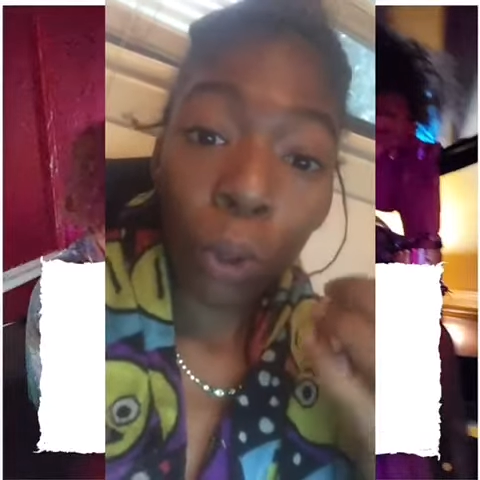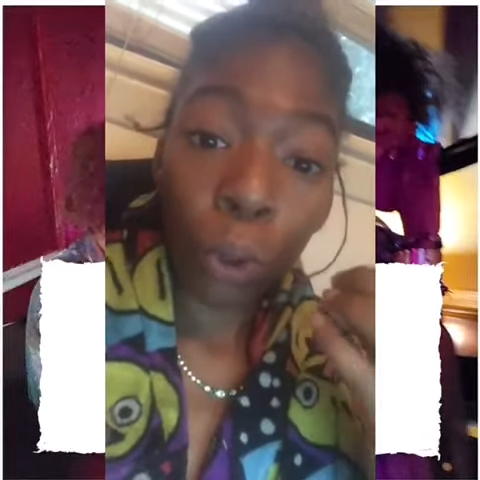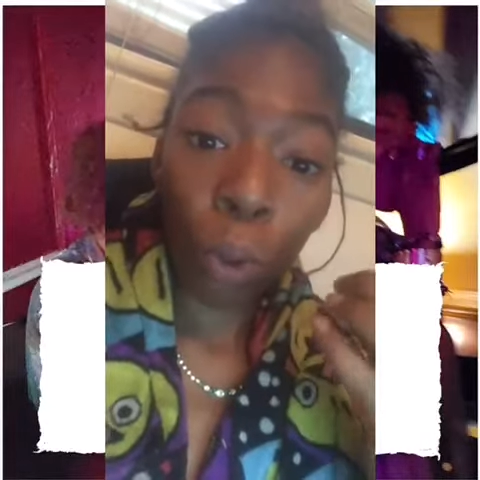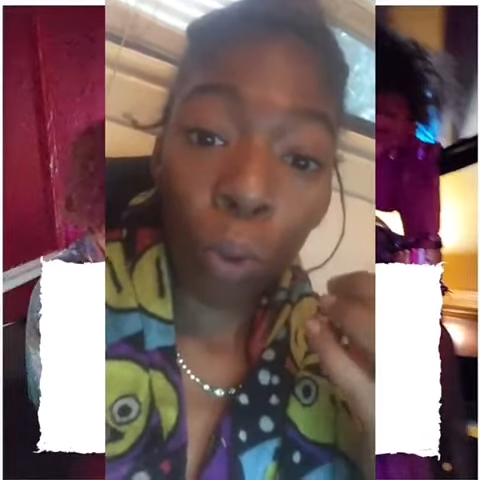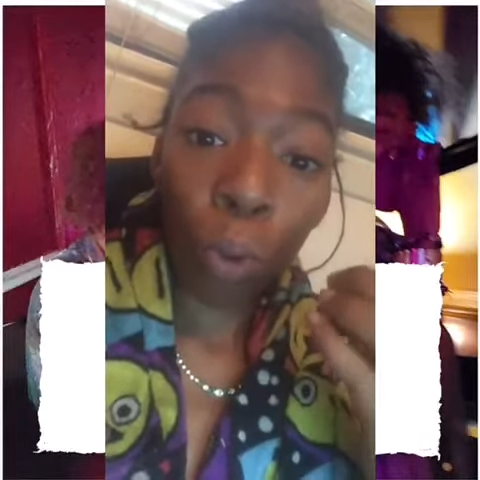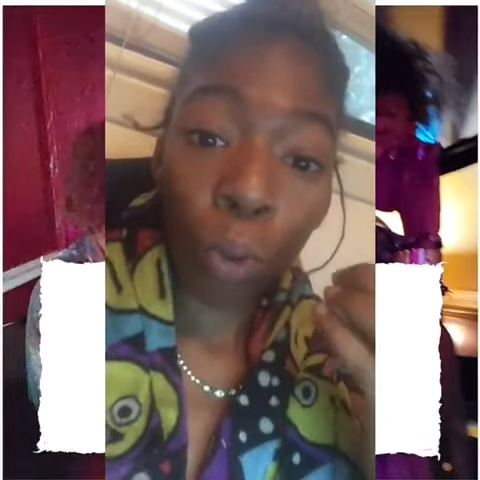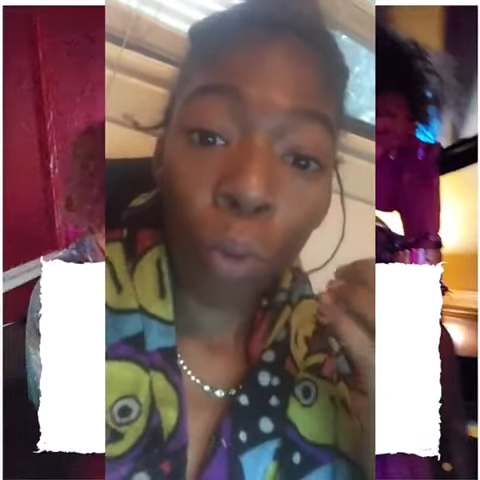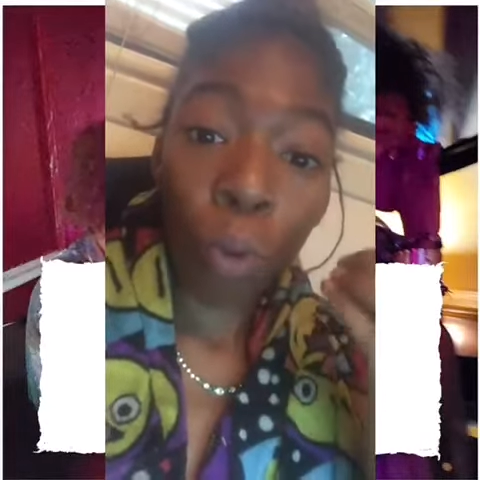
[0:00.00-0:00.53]

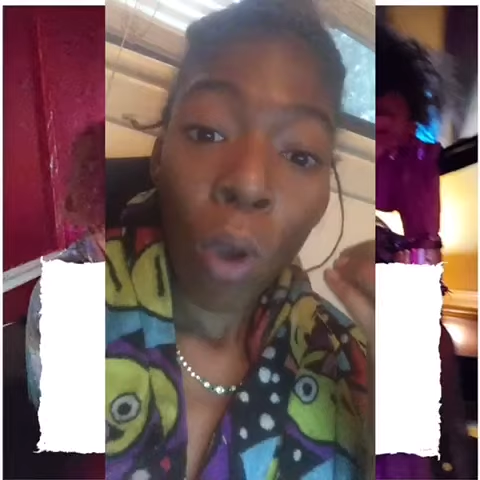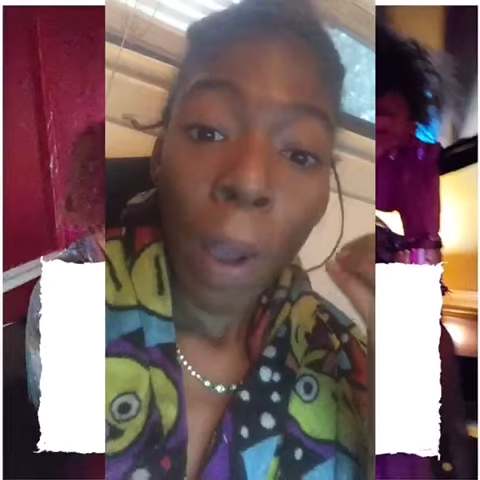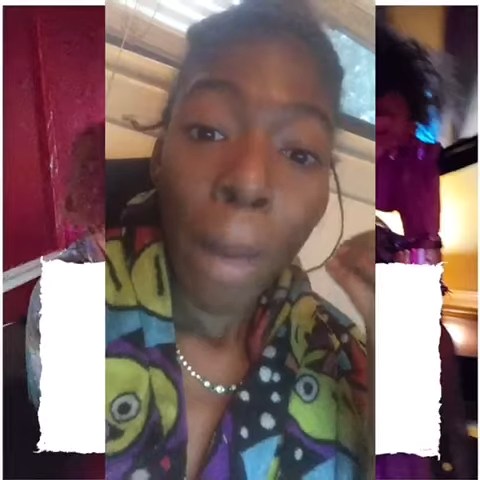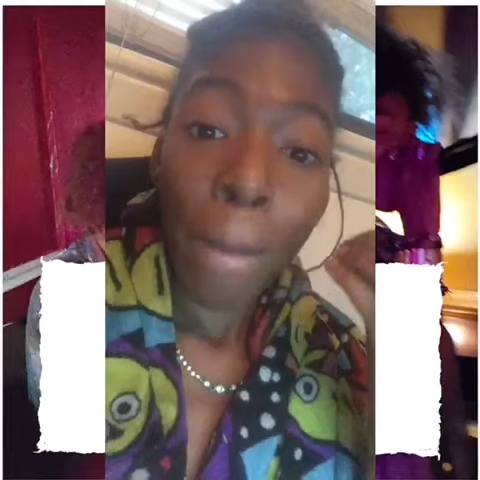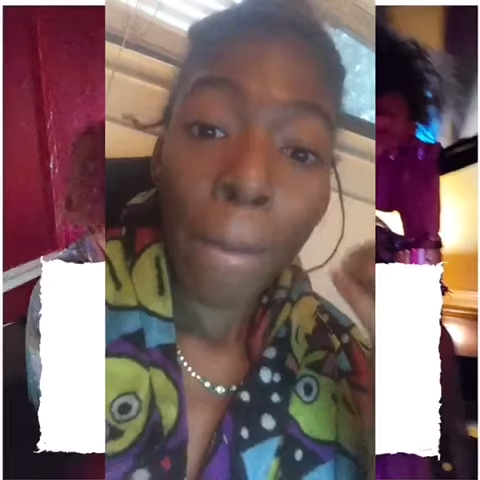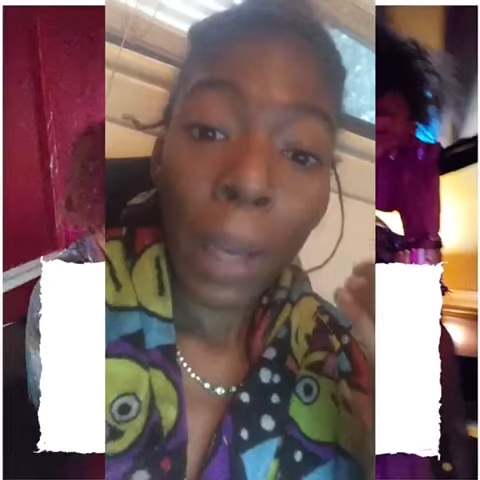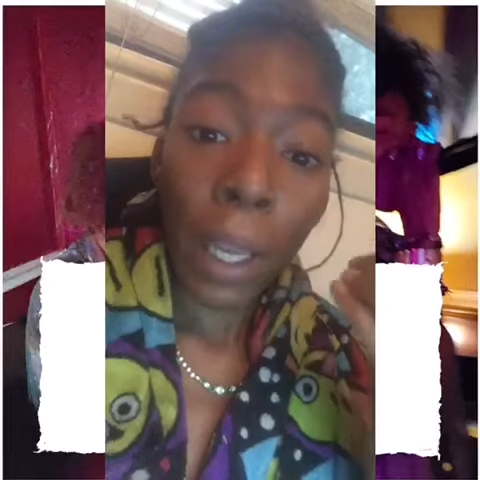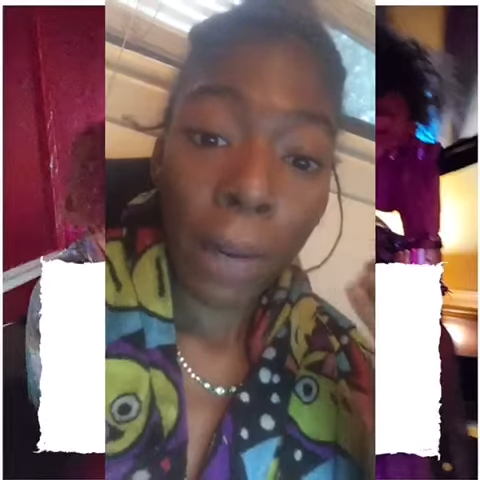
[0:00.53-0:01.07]
to
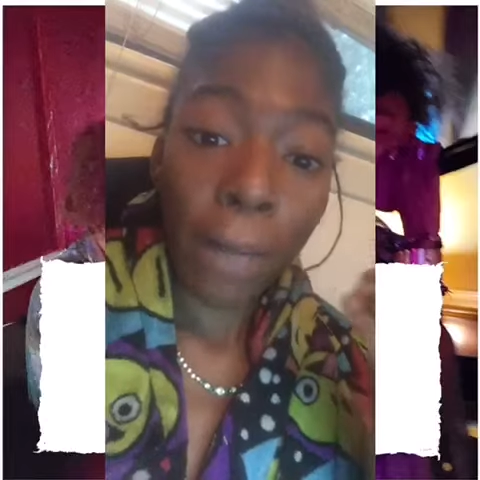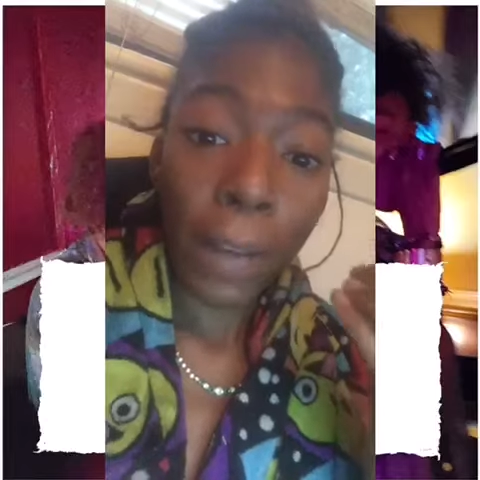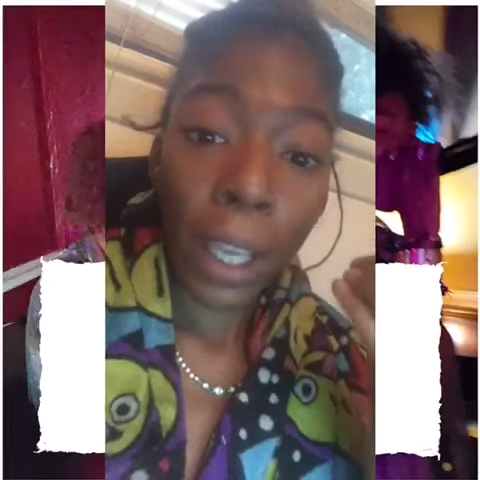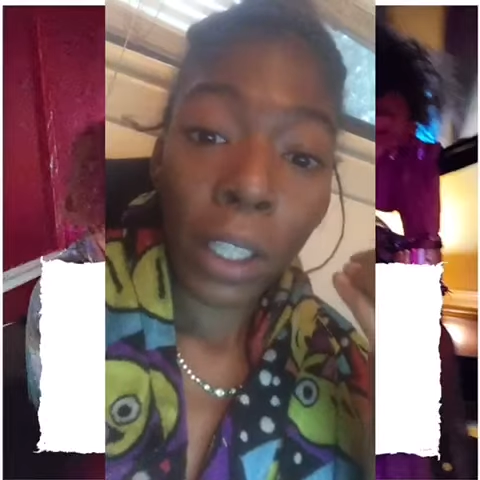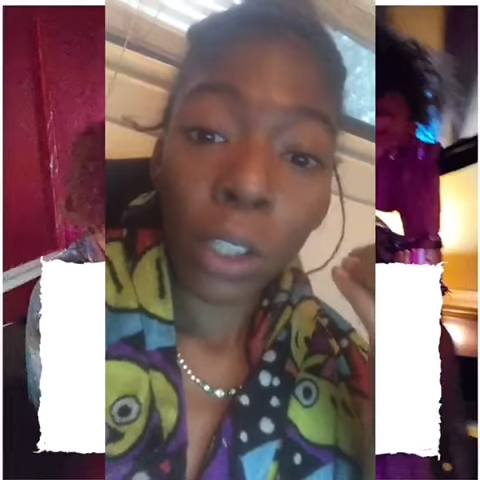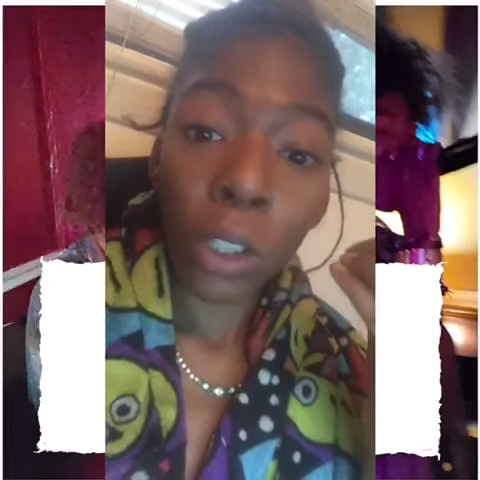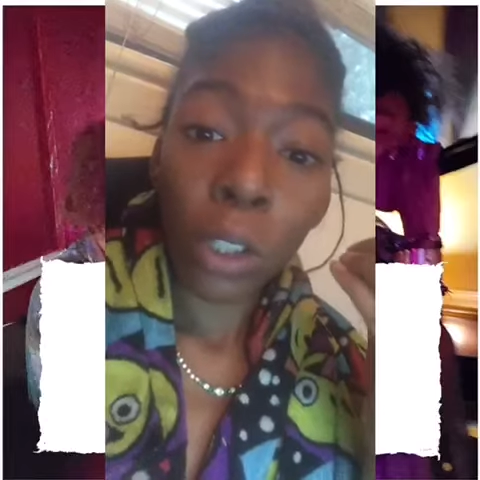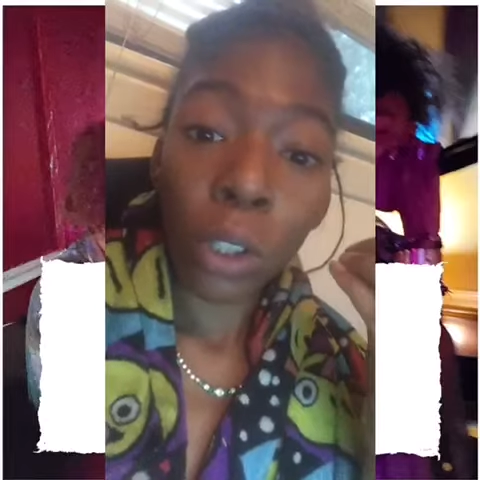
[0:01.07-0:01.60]

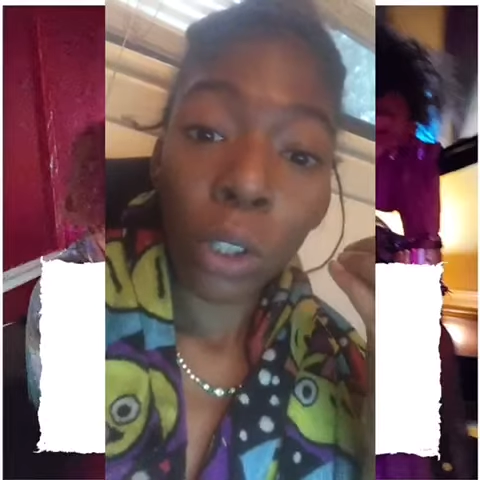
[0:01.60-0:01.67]
manifest